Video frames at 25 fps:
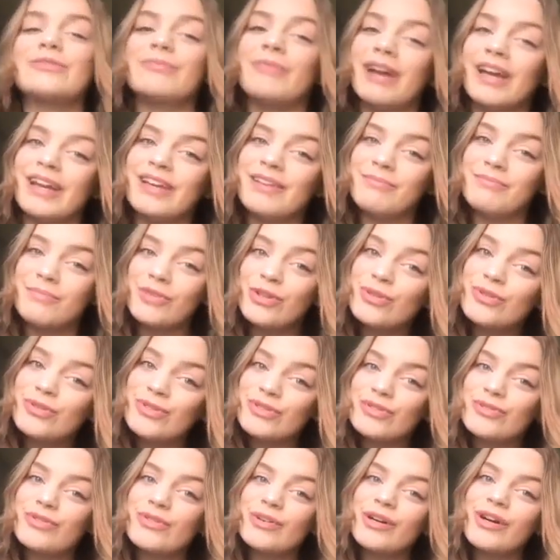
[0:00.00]
to my new
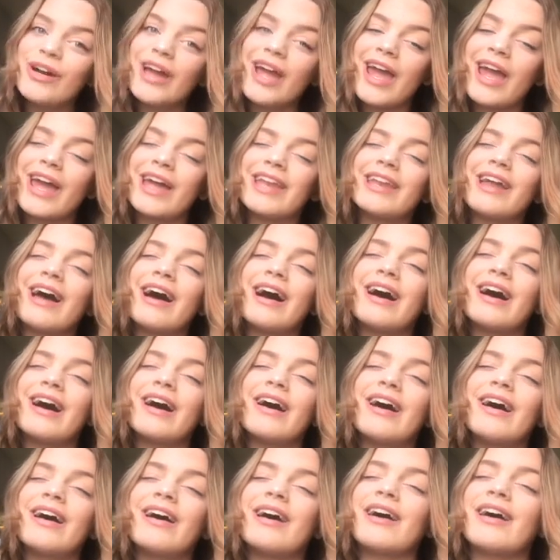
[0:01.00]
school, and
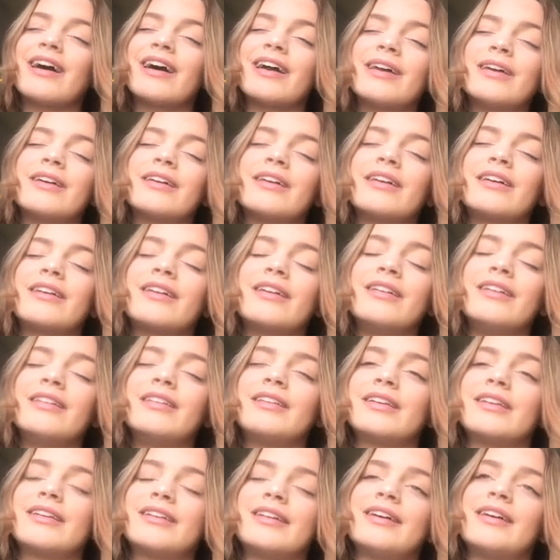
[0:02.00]
I
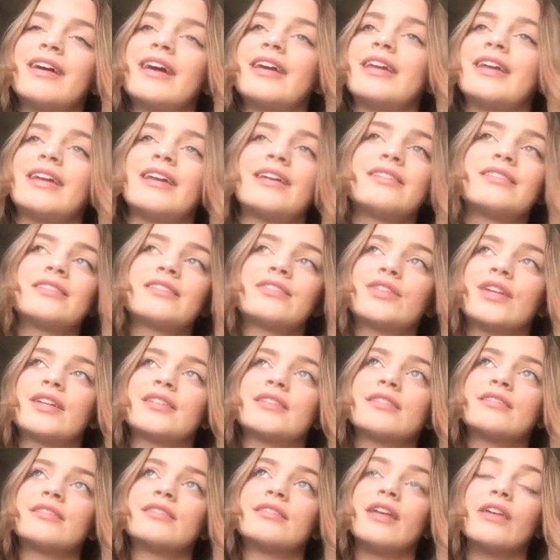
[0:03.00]
can't stress
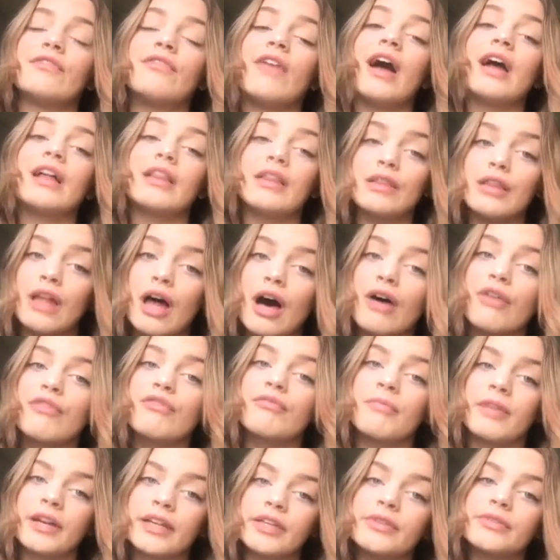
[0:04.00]
this enough. I love
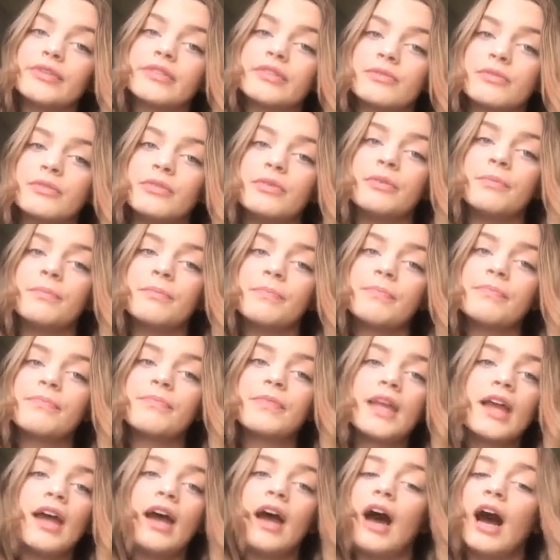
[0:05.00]
my new school.
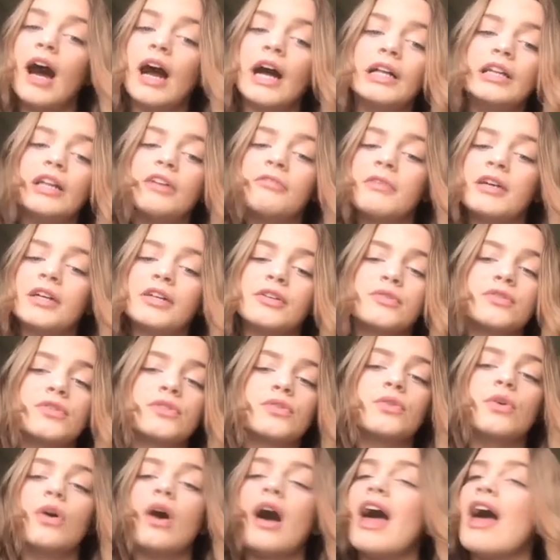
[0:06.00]
I love my new
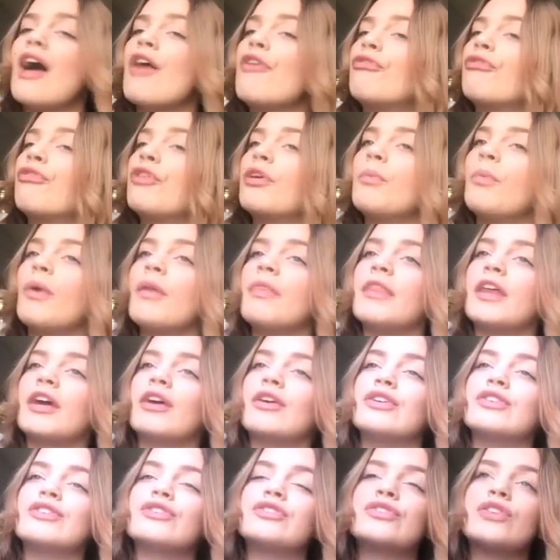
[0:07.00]
school. Everyone
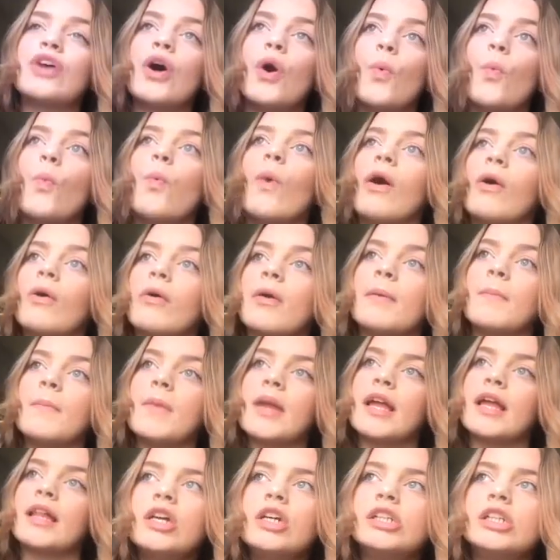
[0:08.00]
there is so
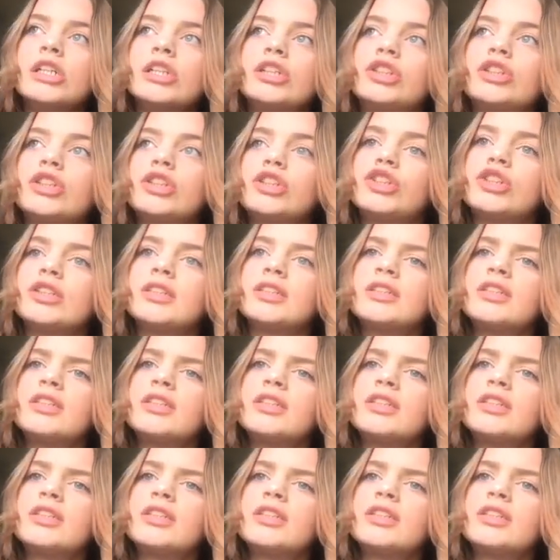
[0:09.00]
welcoming. They're